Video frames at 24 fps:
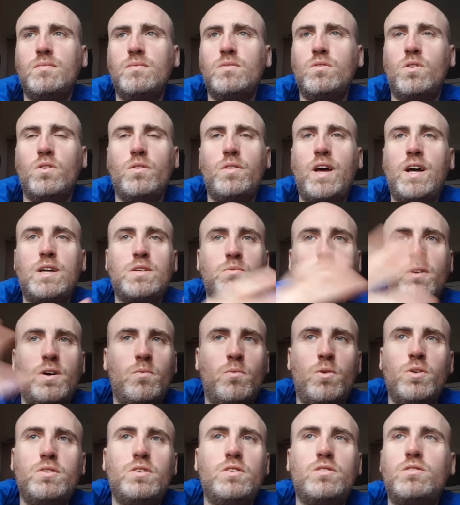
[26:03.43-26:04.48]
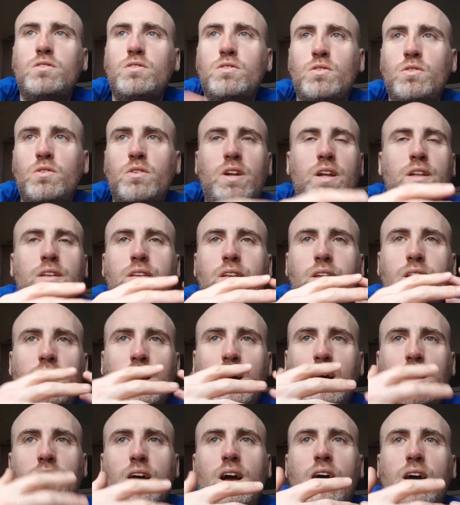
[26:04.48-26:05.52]
or that's what I want you to do or anything.
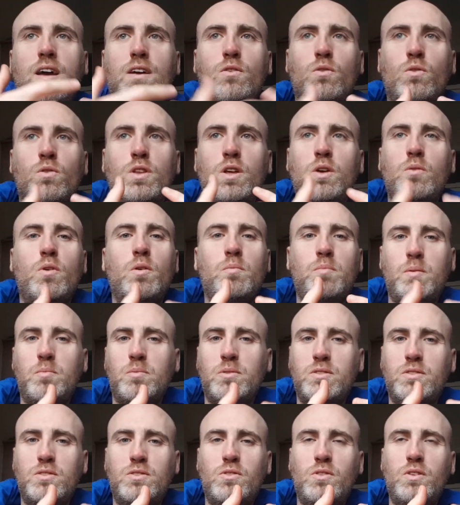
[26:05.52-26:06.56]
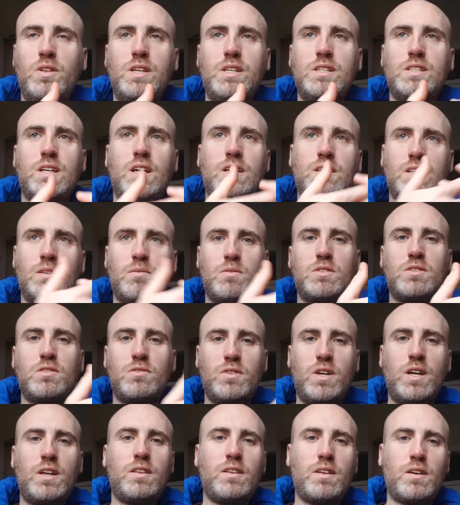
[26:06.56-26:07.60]
I only want people to do these things if it's the
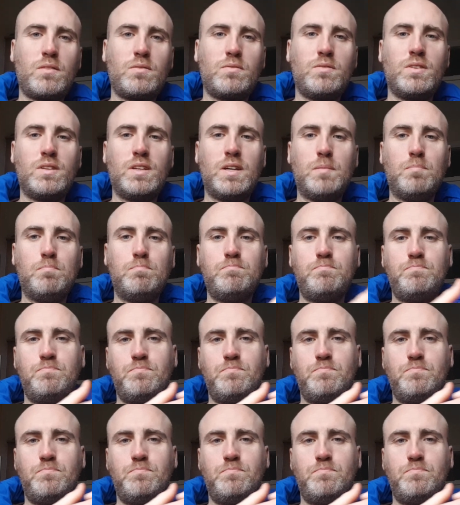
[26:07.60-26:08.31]
right thing for them.